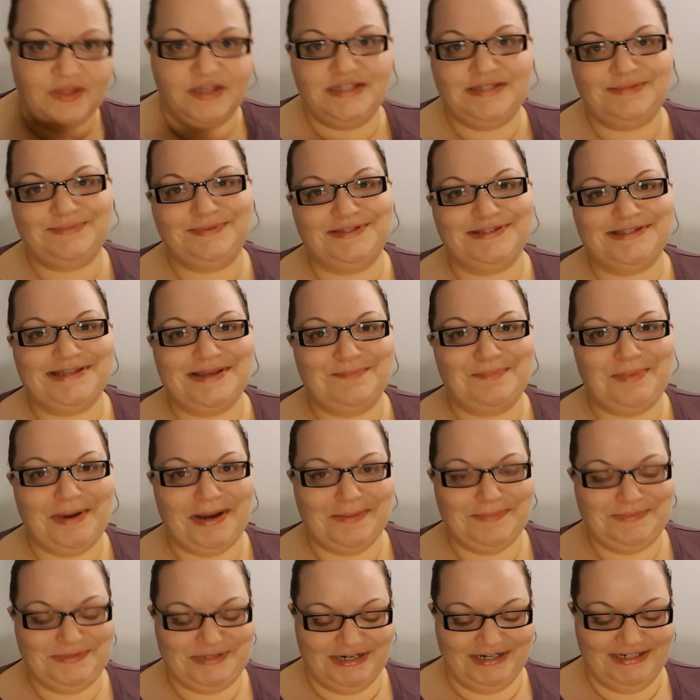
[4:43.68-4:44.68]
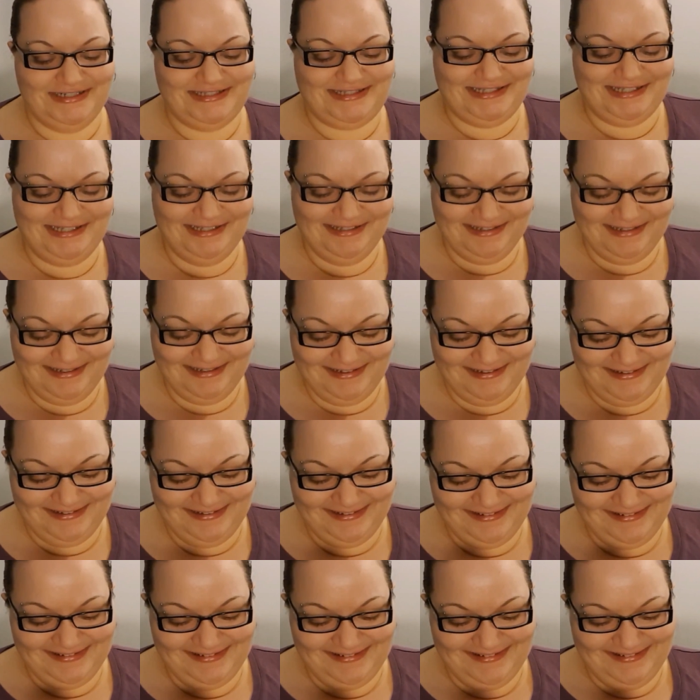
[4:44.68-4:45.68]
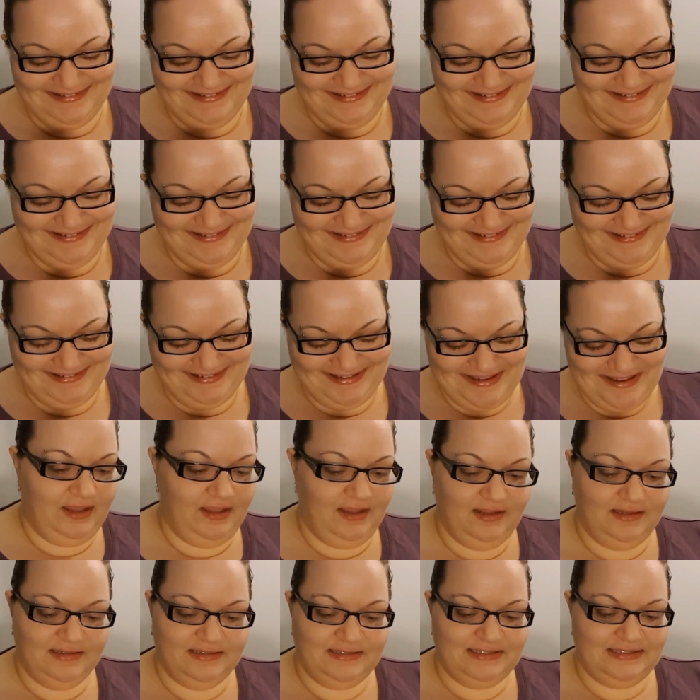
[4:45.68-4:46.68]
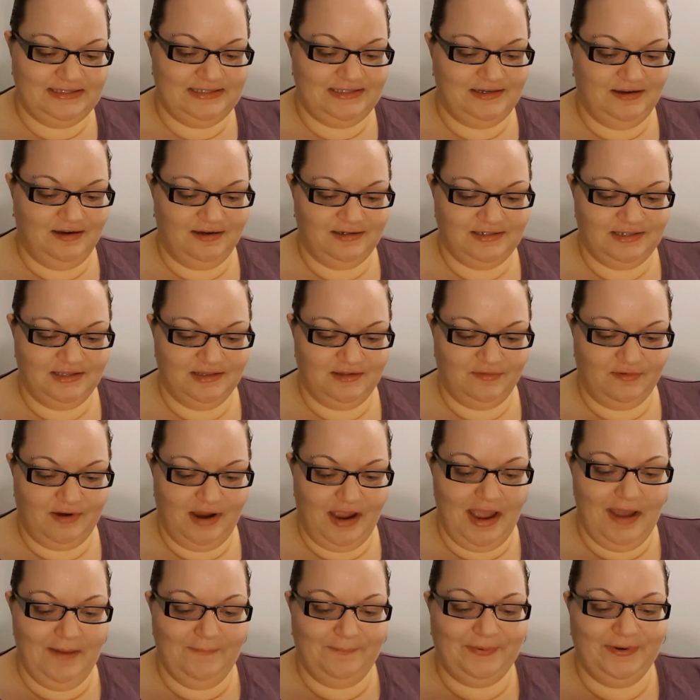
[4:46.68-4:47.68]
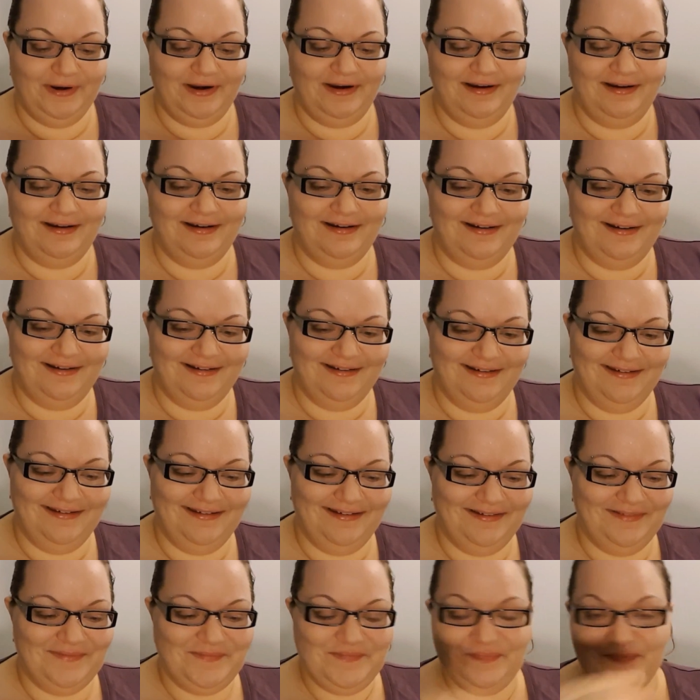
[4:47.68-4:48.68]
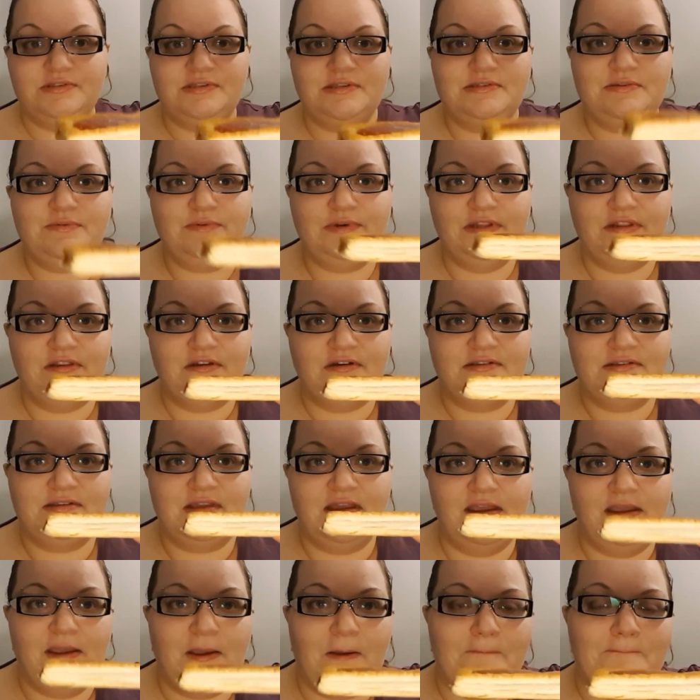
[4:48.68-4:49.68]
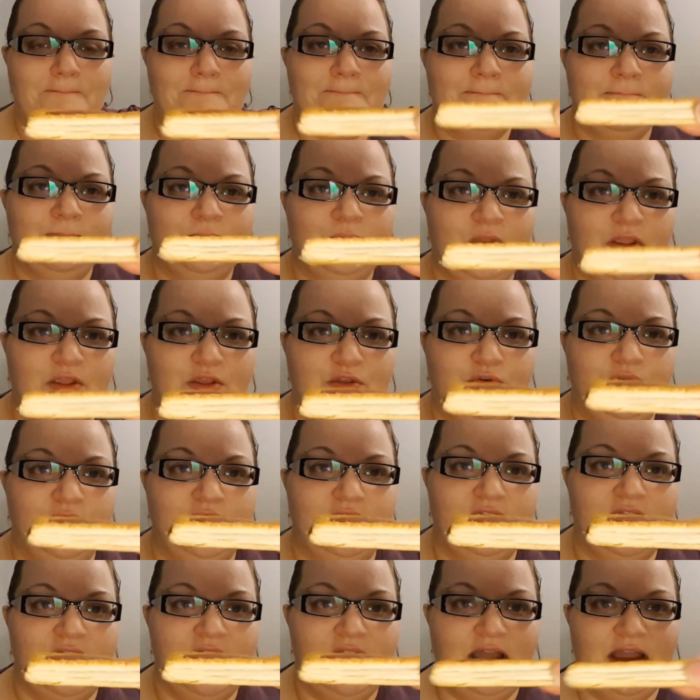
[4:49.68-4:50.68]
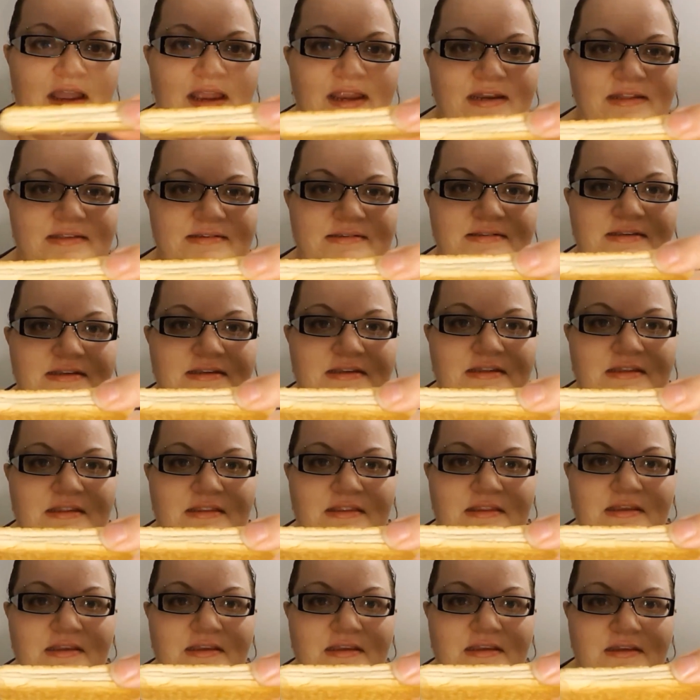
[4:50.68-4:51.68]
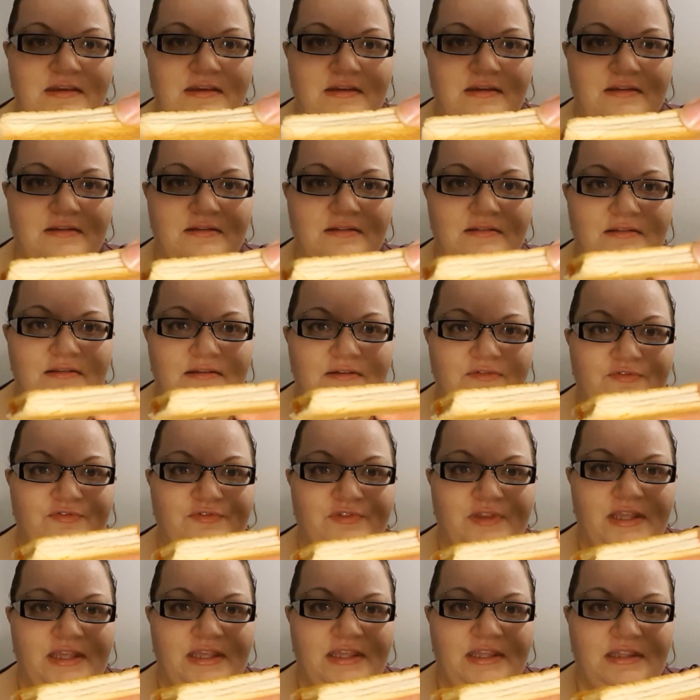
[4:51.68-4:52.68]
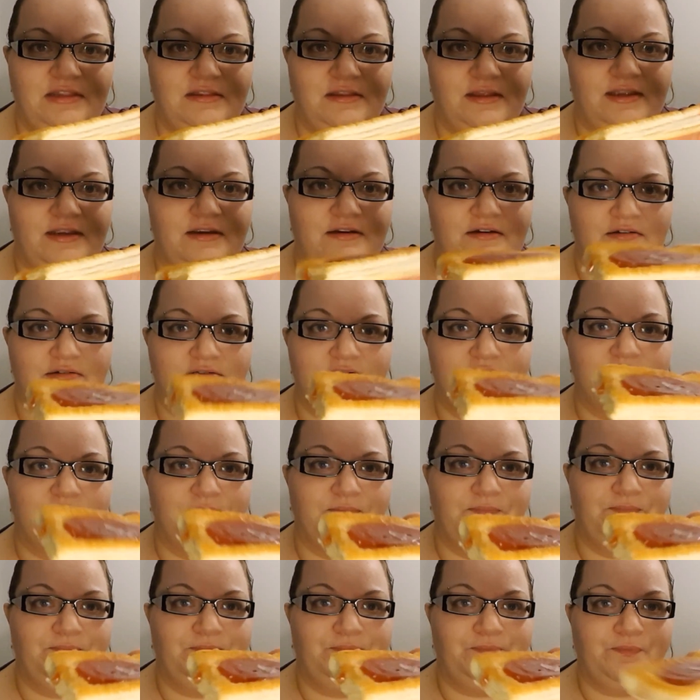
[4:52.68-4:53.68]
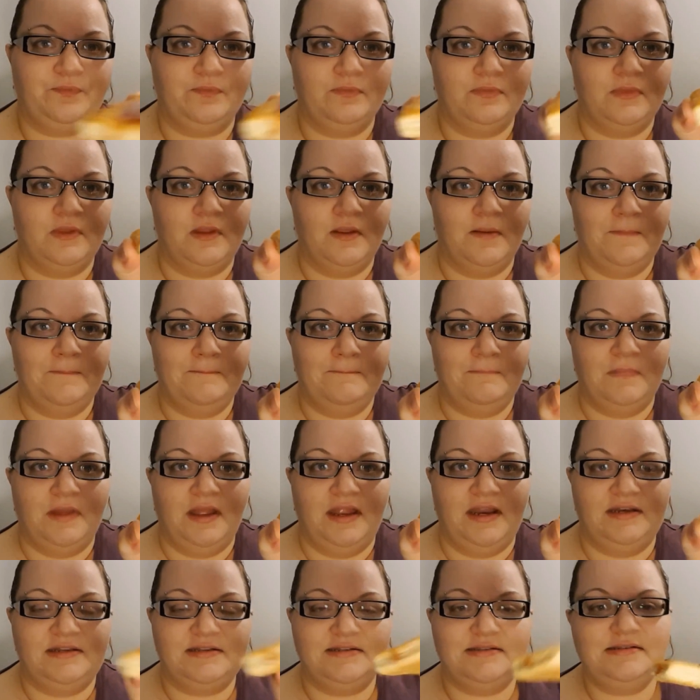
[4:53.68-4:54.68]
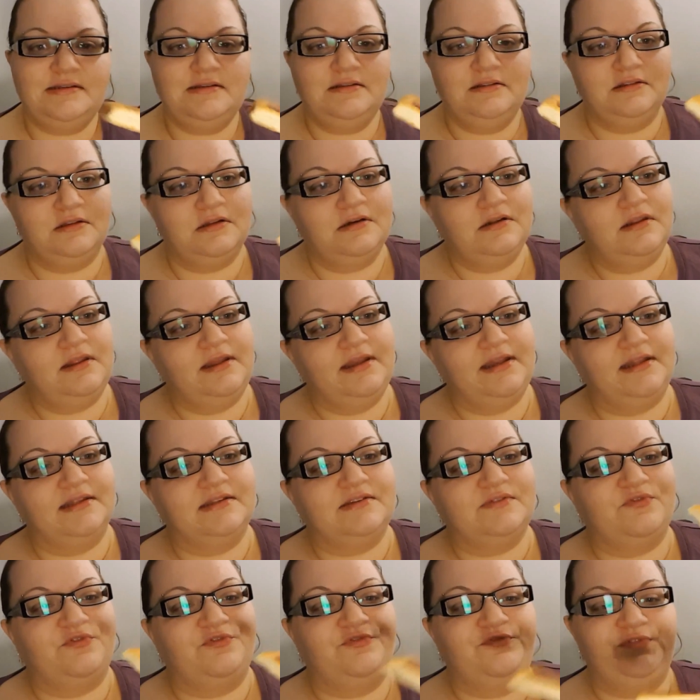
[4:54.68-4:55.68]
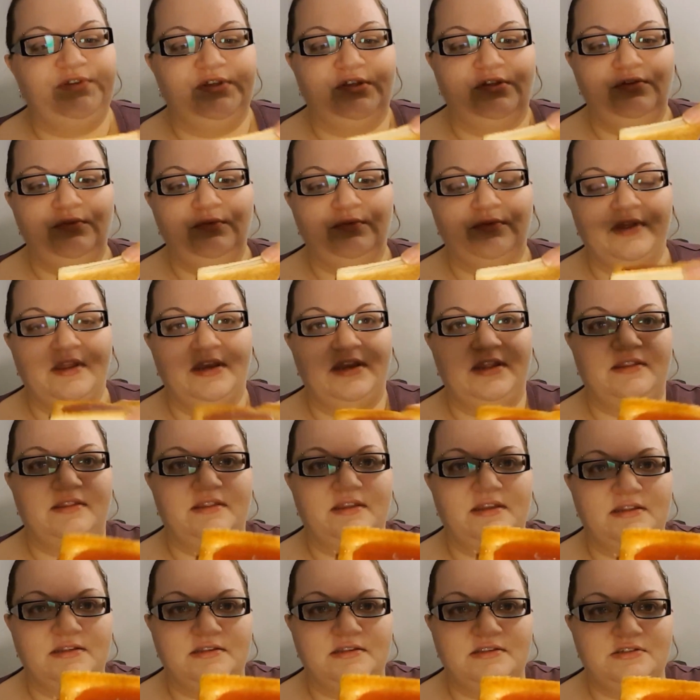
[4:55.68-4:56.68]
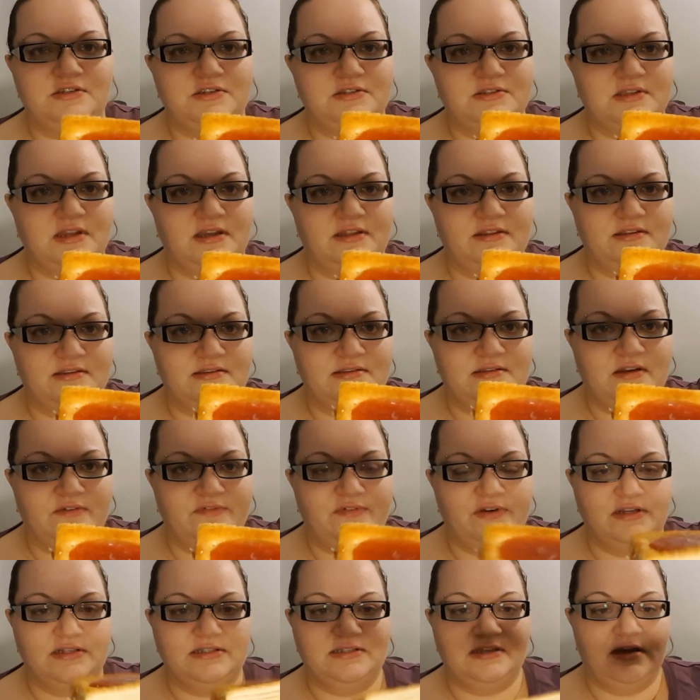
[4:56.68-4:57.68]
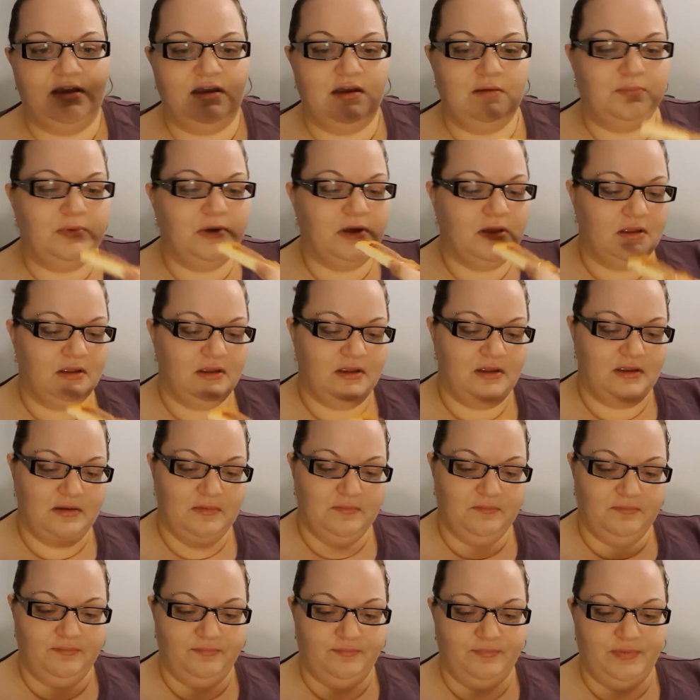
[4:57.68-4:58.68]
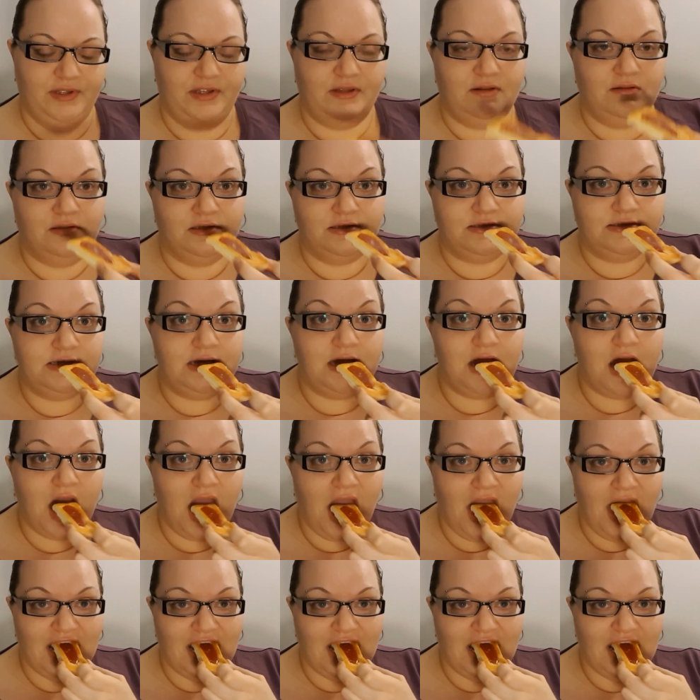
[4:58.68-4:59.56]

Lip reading: It smells like Pop-Tarts. Okay, it's stuck to the wrapper. This is what it looks like. You can kind of see the flaky layers. And it doesn't look like it's filled with anything. It's just got the stuff on top. But let's see.